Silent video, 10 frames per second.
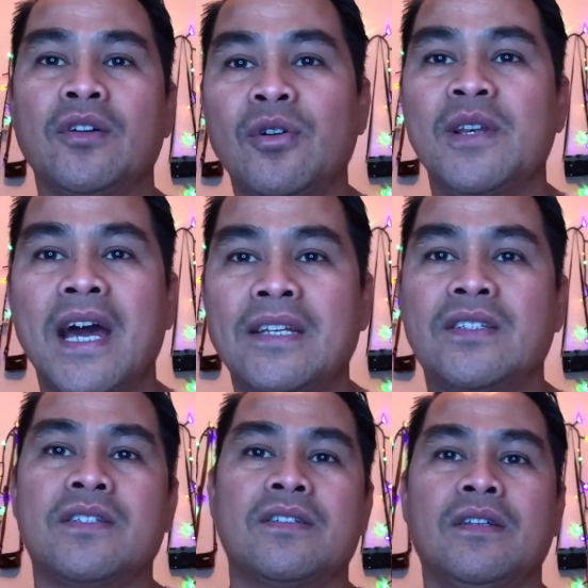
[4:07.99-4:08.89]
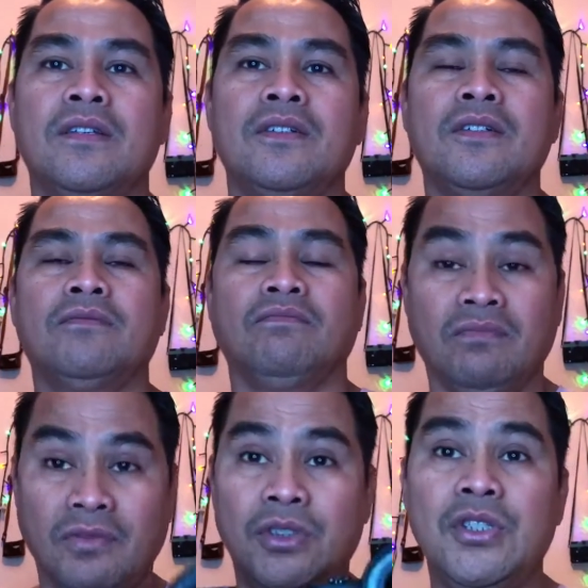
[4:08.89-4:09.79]
or lights
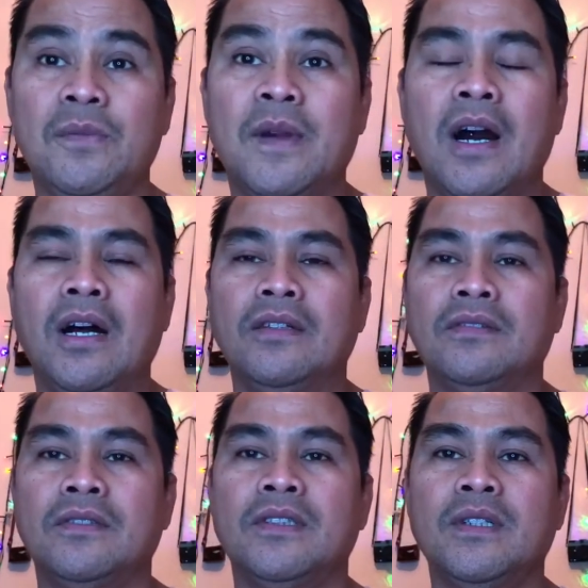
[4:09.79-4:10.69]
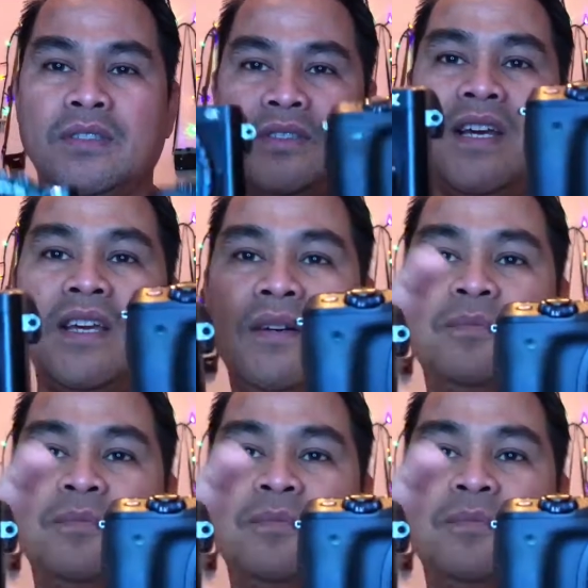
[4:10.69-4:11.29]
you've got, they